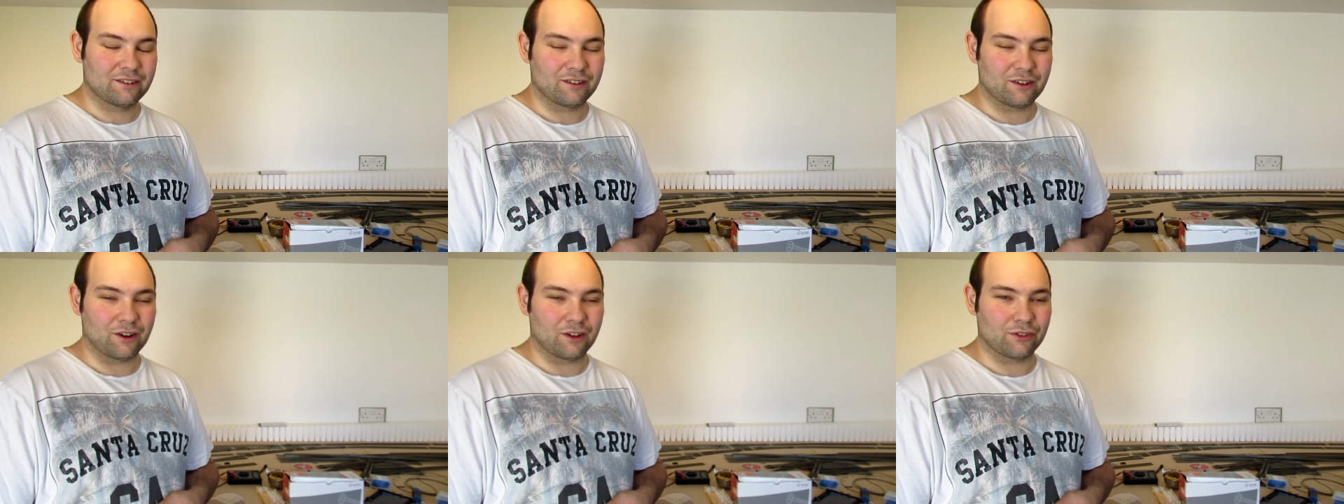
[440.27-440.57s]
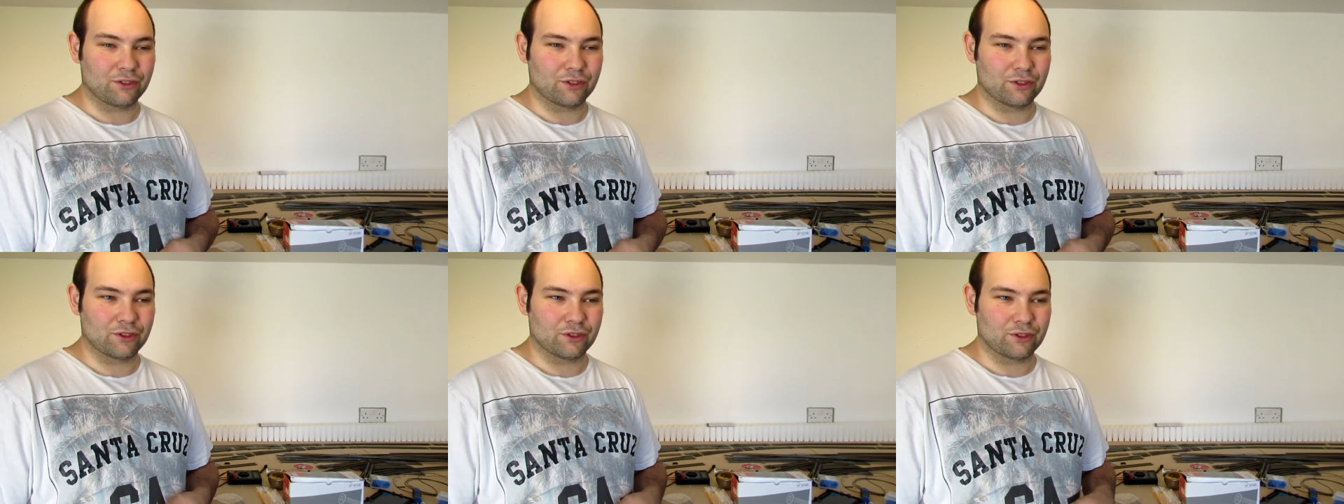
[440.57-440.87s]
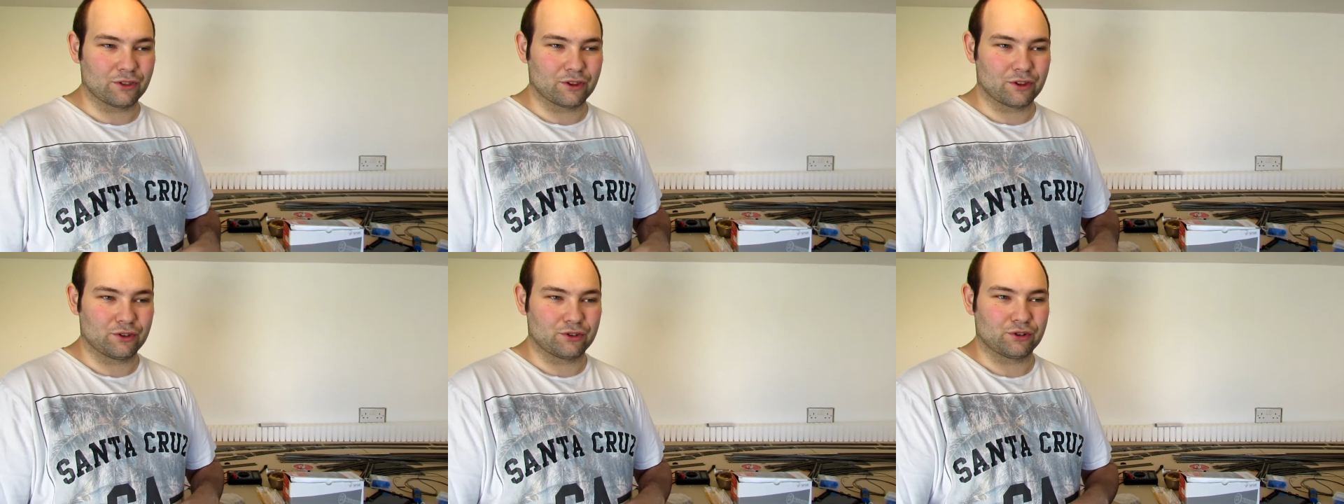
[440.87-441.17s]
aren't
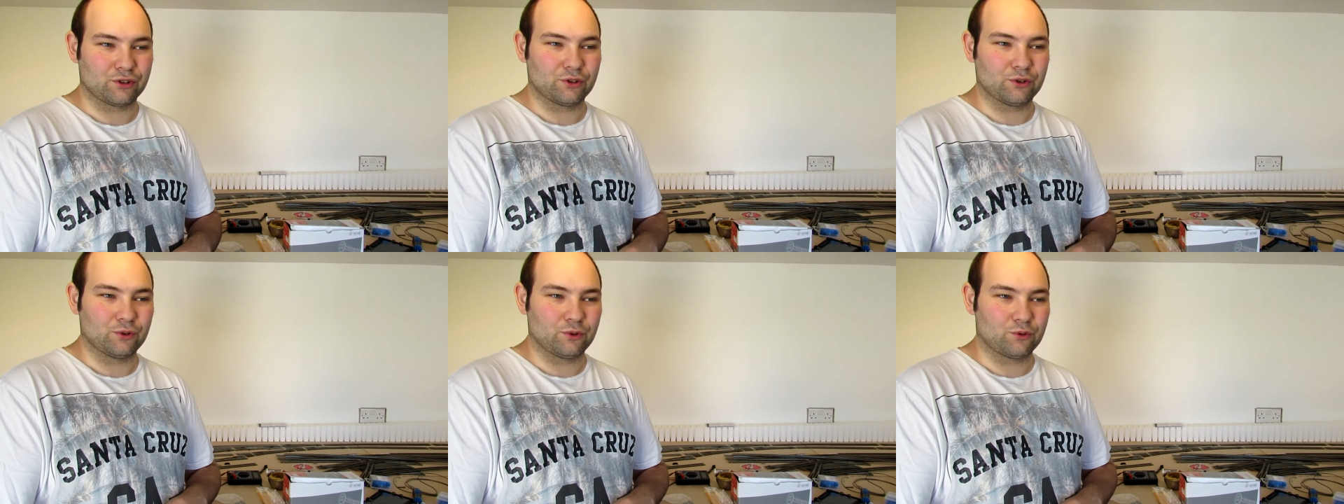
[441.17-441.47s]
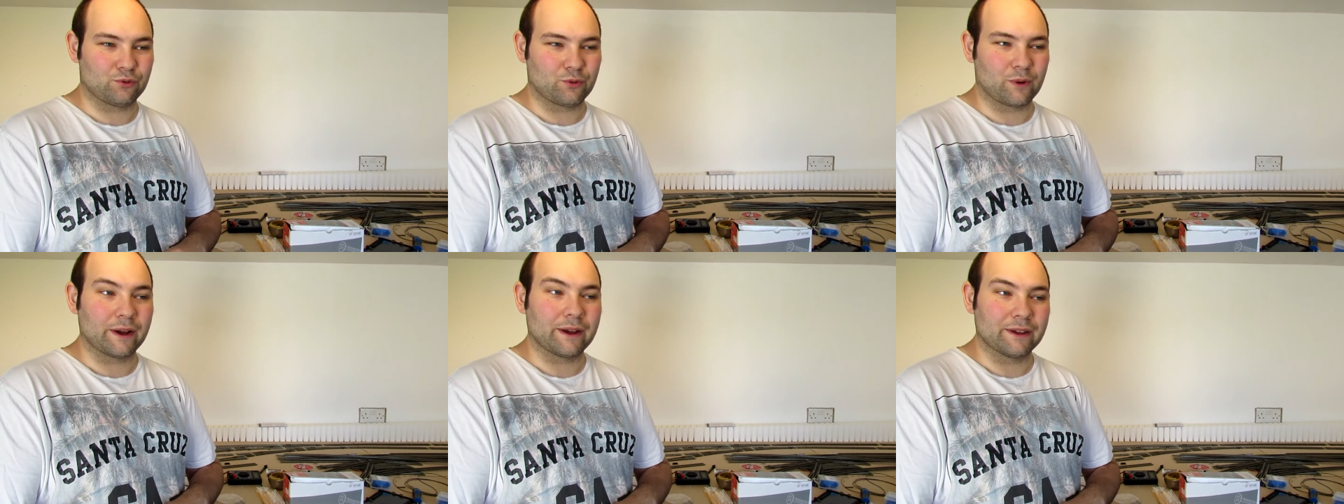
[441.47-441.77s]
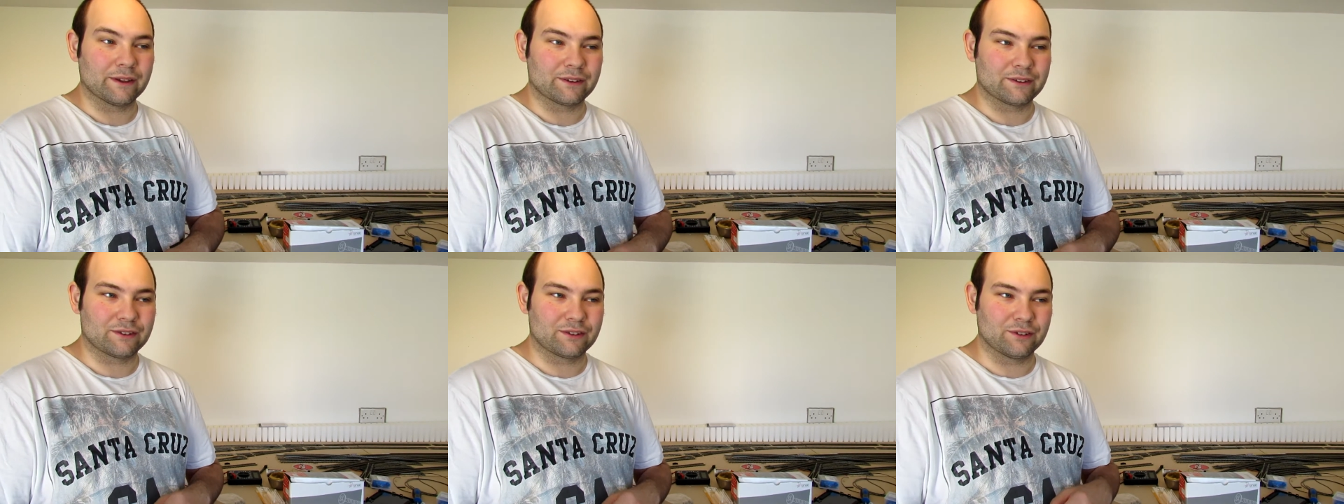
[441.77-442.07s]
the two
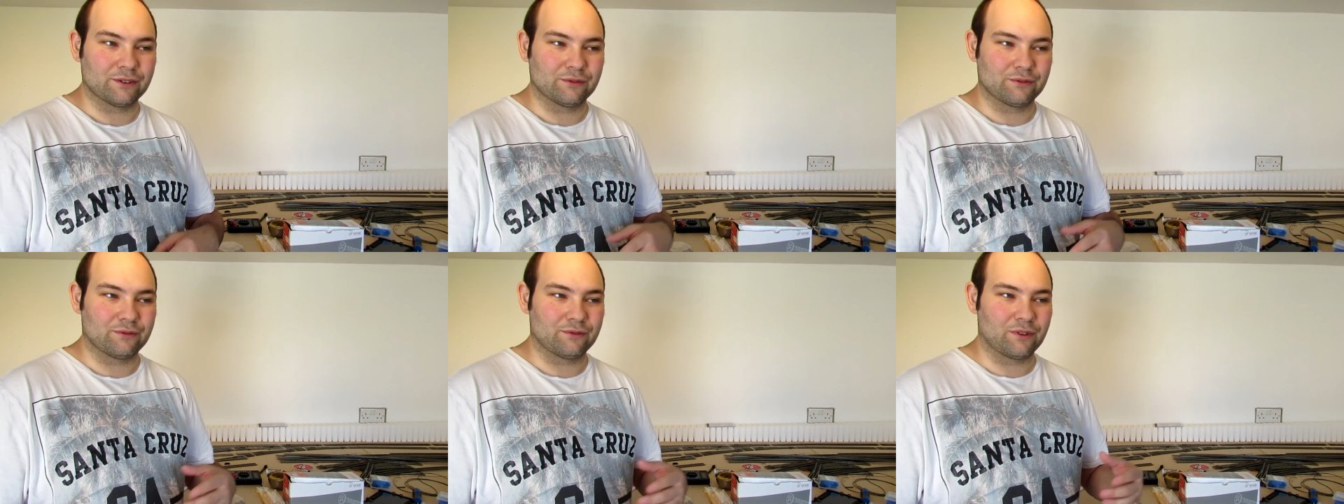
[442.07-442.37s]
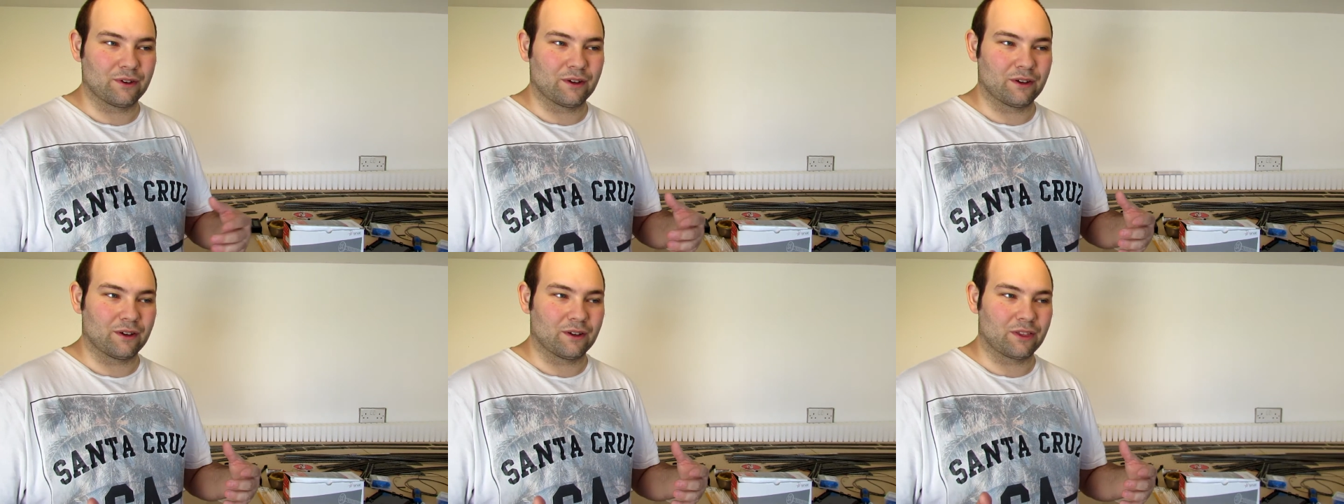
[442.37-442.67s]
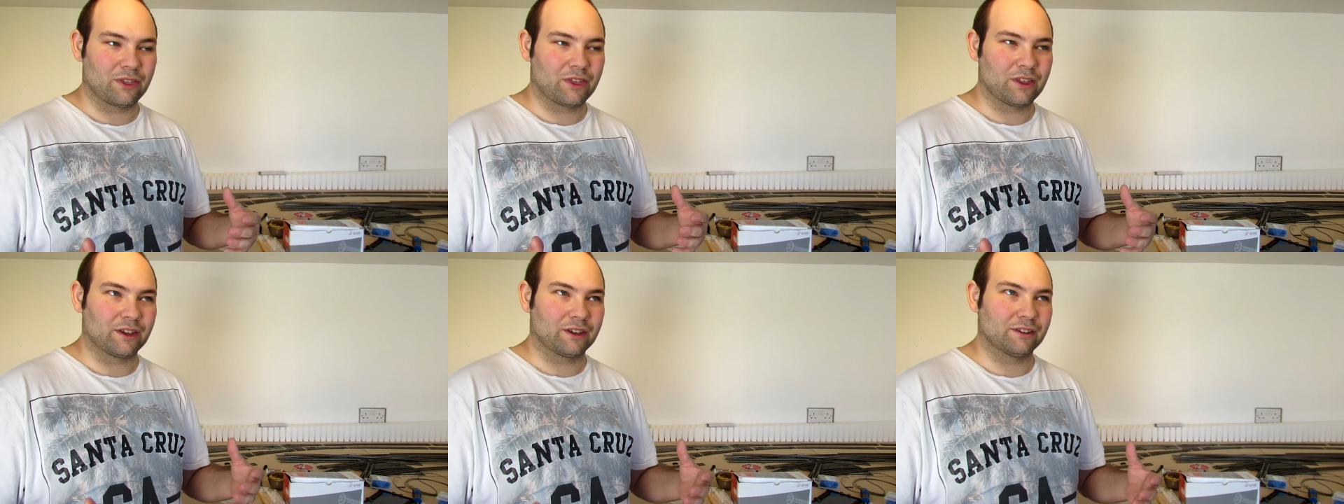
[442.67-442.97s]
greatest of
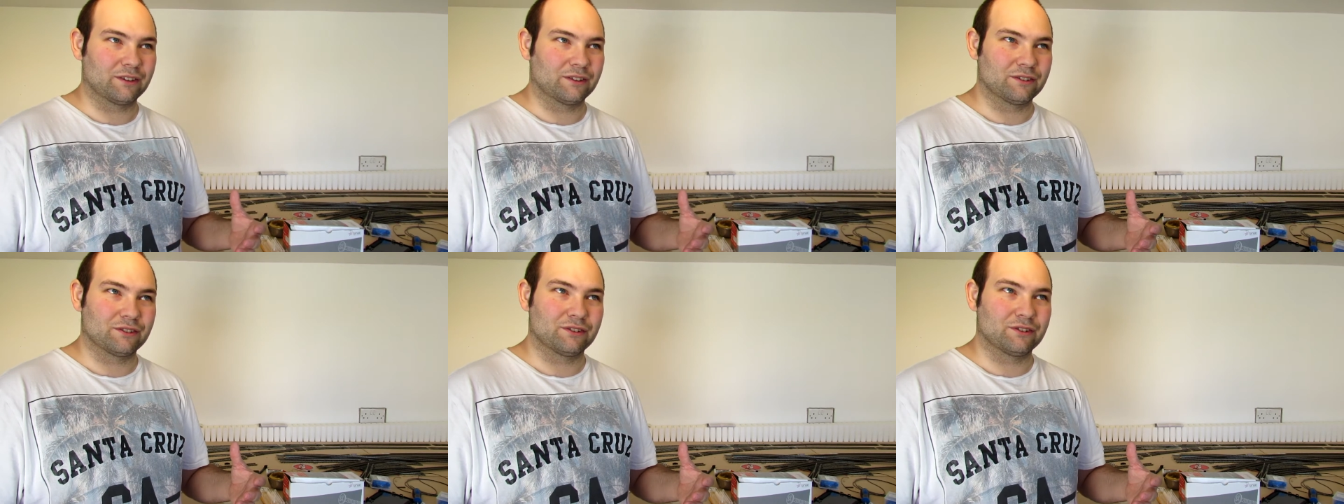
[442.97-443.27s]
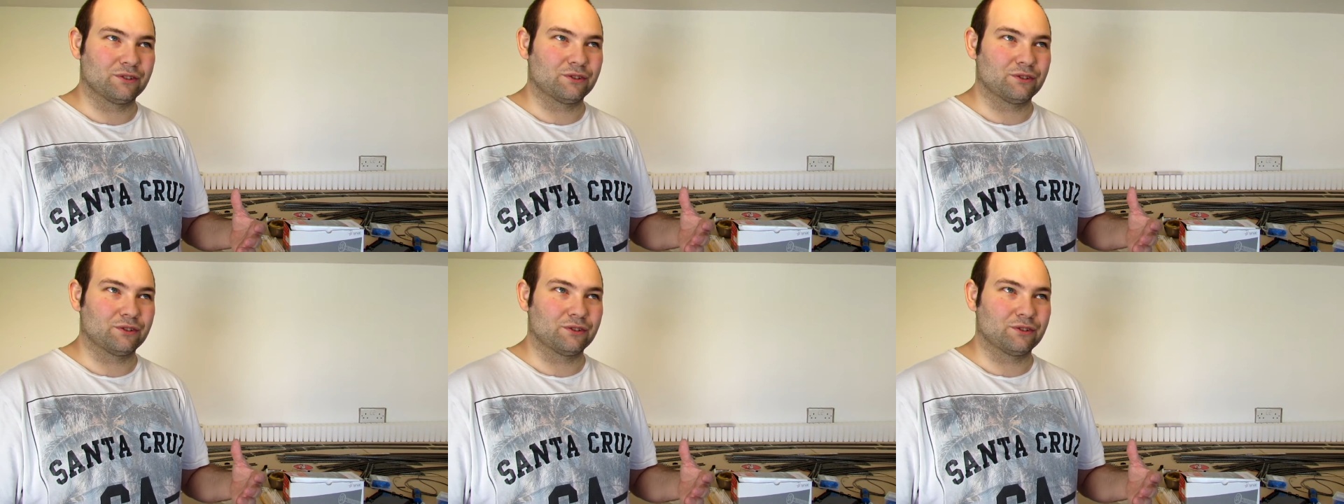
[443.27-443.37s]
things.